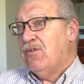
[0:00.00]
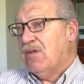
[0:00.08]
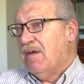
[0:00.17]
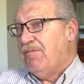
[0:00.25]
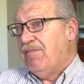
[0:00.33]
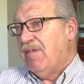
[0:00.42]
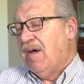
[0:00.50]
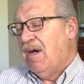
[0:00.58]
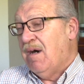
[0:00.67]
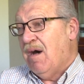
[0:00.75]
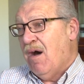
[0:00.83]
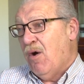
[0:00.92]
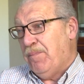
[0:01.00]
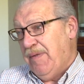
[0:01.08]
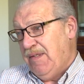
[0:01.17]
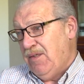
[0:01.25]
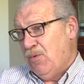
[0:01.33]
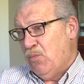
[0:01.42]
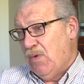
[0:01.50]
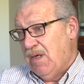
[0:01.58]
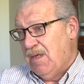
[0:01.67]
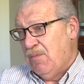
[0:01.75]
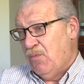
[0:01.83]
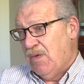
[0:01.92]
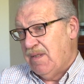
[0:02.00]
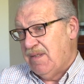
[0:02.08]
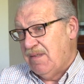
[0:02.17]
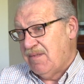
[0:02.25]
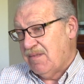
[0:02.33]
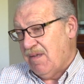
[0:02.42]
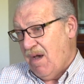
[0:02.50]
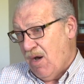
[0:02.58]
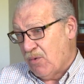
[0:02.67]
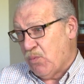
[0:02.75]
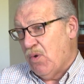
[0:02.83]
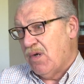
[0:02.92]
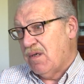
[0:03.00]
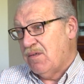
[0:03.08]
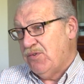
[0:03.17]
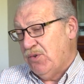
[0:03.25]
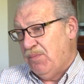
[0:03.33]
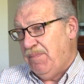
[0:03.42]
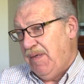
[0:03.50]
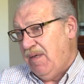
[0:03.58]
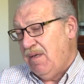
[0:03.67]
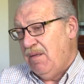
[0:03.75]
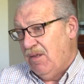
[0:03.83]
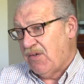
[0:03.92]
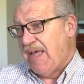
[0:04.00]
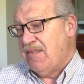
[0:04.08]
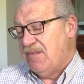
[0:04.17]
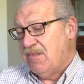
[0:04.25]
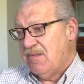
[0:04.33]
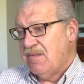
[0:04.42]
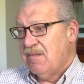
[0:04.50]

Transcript: to give our opinion where this artwork should be located.